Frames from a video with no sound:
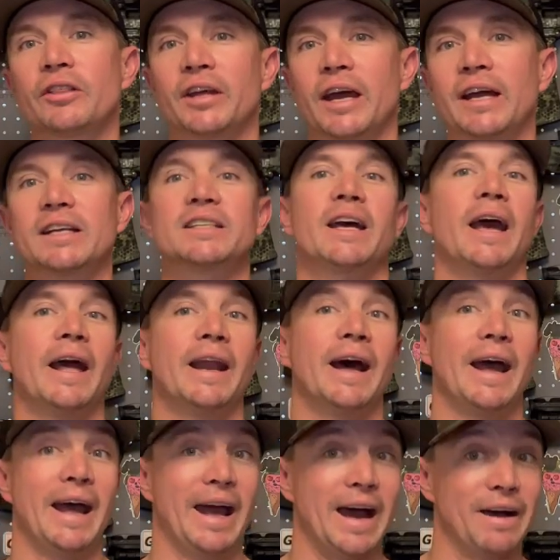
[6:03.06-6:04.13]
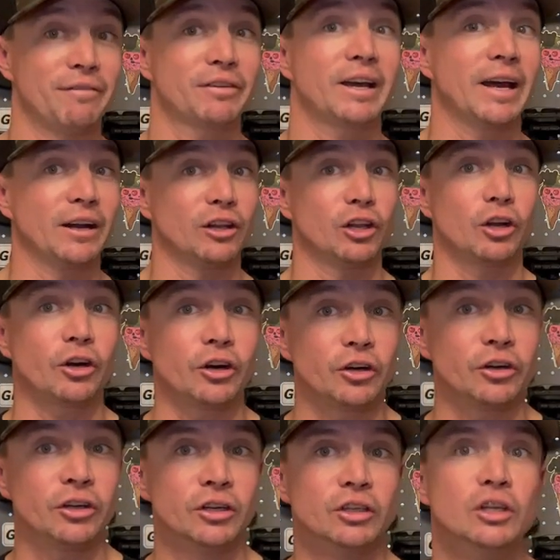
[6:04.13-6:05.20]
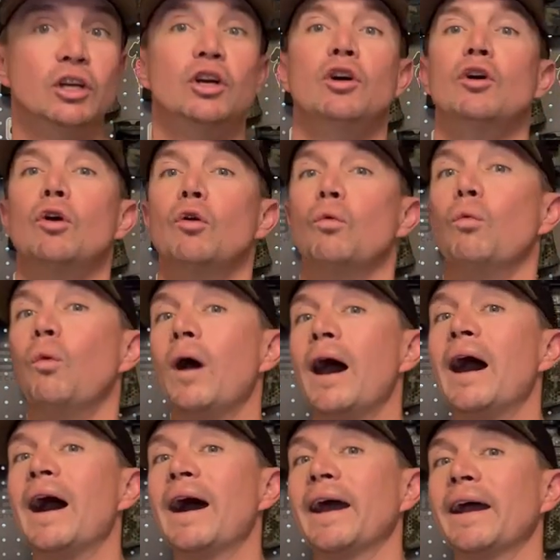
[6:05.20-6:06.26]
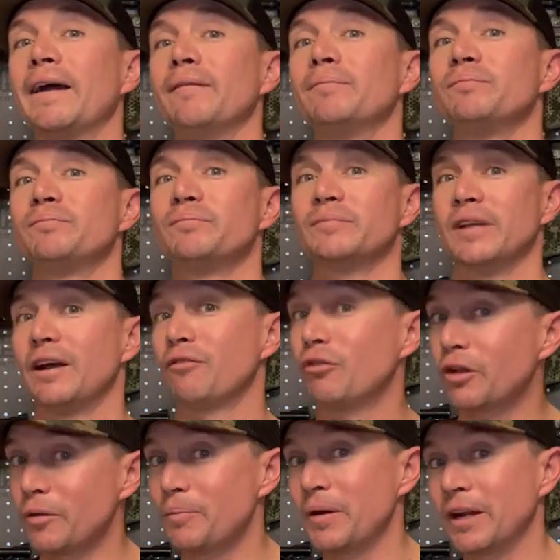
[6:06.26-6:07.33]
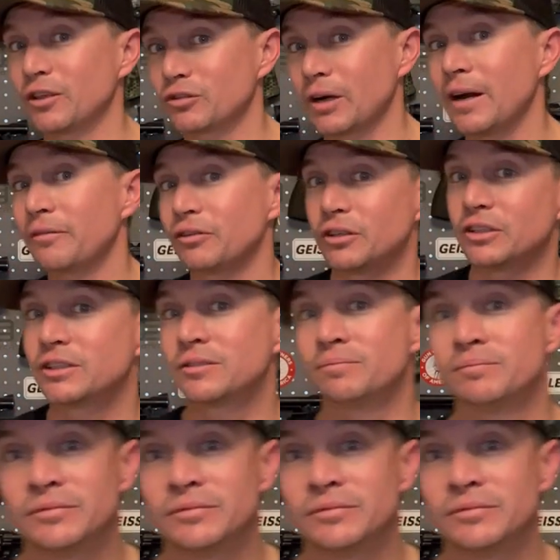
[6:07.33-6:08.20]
things, and I have kind of learned why everyone that paints rifles